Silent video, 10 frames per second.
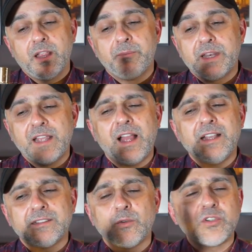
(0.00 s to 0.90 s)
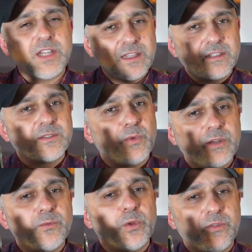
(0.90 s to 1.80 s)
But I, I associate this one
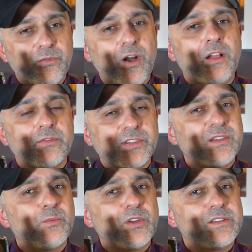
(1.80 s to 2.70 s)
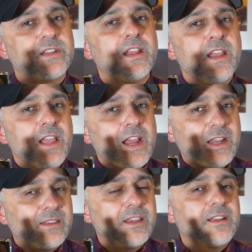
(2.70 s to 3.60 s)
with fall for some reason, and
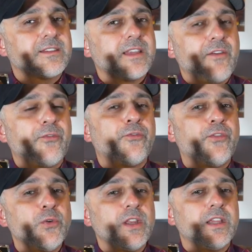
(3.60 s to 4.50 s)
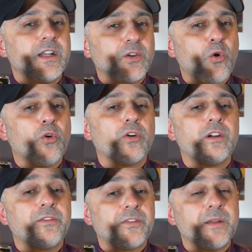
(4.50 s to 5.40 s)
I think it's that fruity
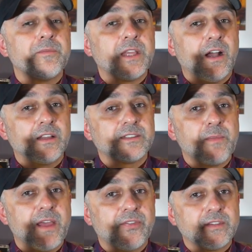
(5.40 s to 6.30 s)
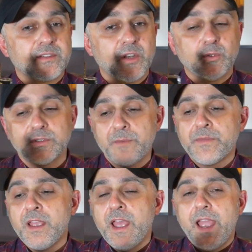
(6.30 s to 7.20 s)
accord from the osmanthus note.
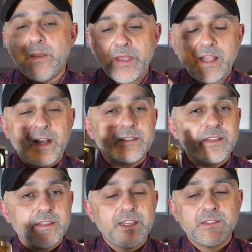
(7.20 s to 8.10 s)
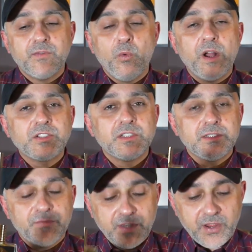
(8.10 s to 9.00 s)
Anyway, guys, thanks for watching
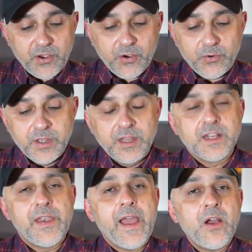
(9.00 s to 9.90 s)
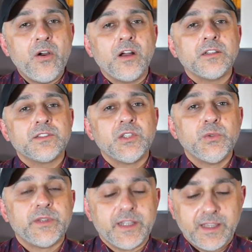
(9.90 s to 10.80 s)
this video. Now on to
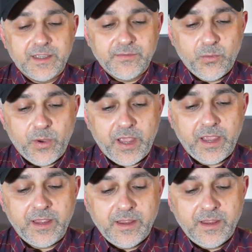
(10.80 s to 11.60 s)
the giveaway.